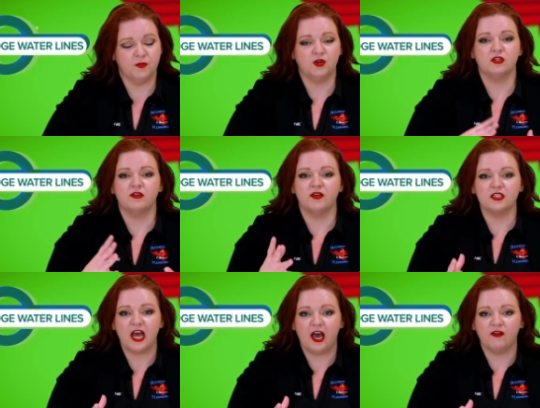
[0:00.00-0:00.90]
Most of
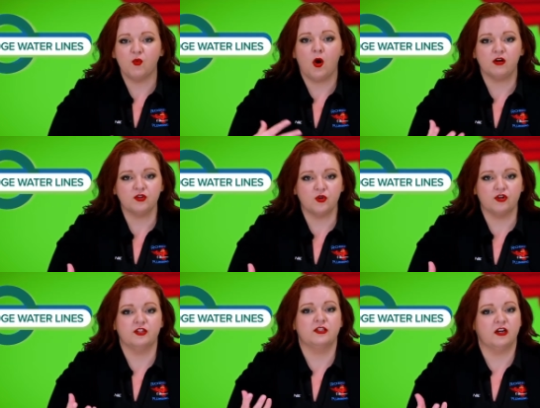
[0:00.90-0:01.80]
us have water
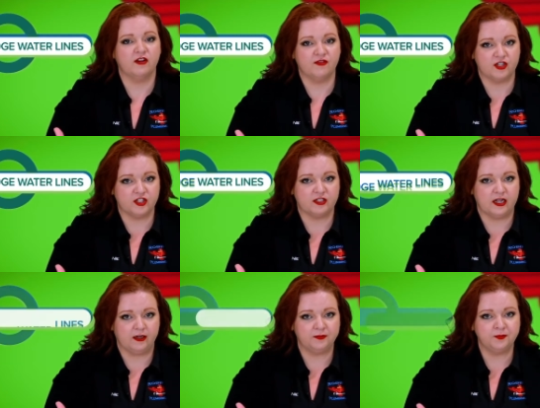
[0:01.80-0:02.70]
sources at our fridges
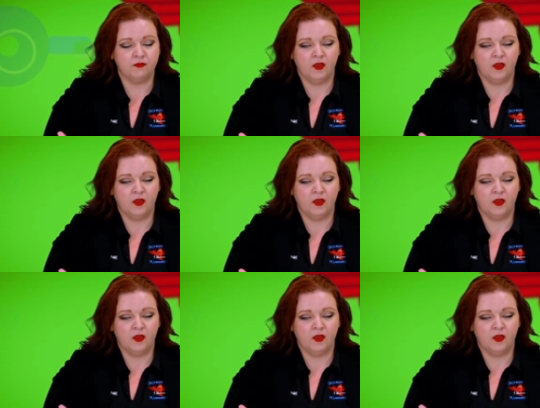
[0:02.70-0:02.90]
now,